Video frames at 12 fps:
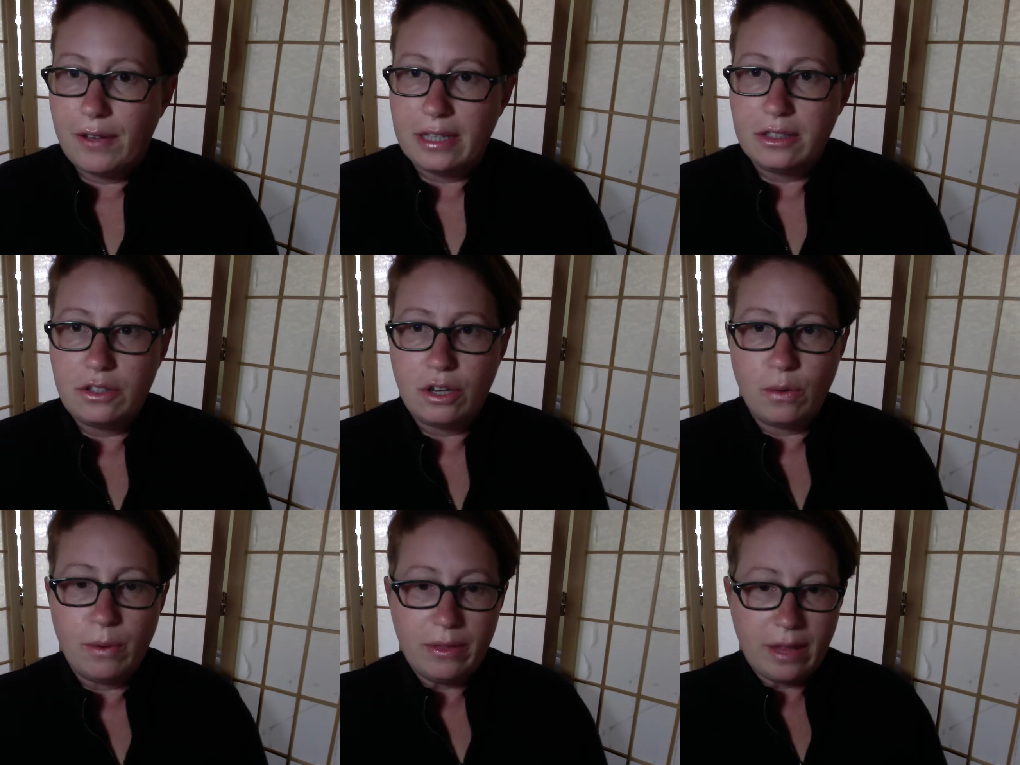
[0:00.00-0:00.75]
And
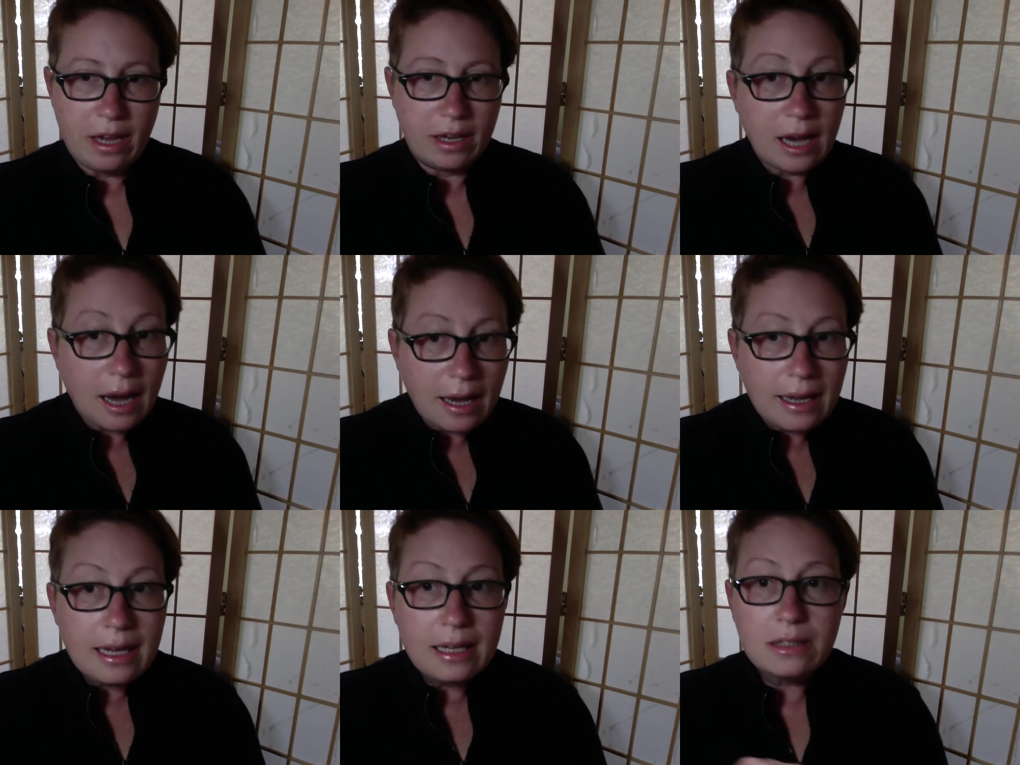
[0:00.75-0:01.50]
so when they
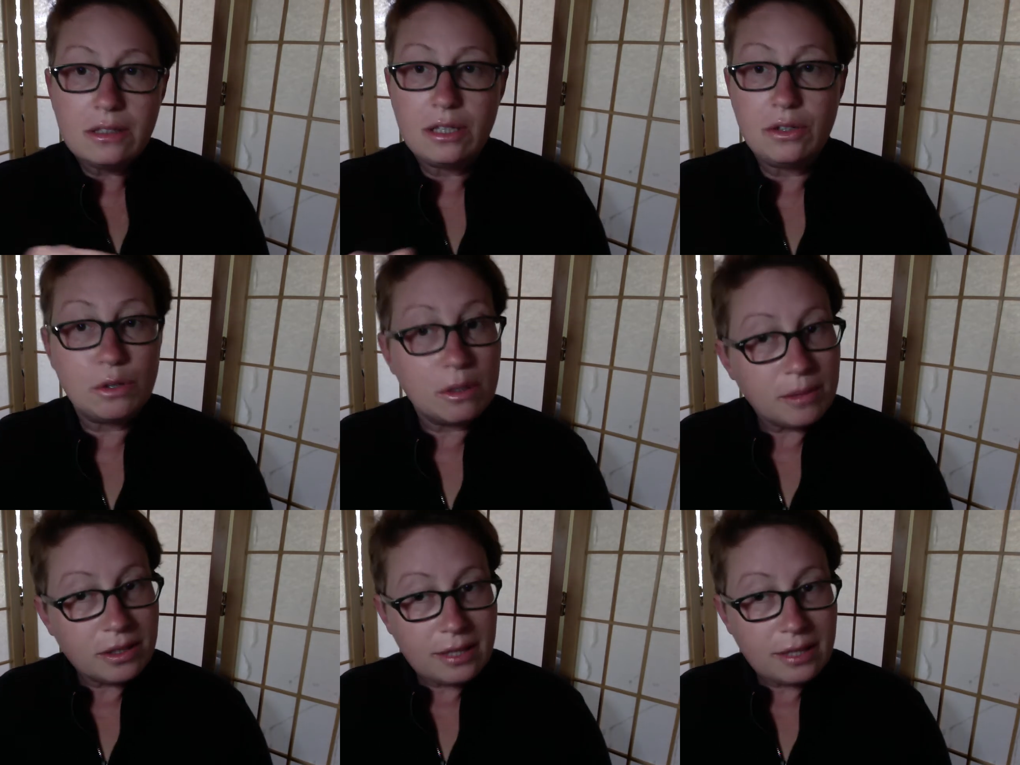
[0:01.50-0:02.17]
cut into normal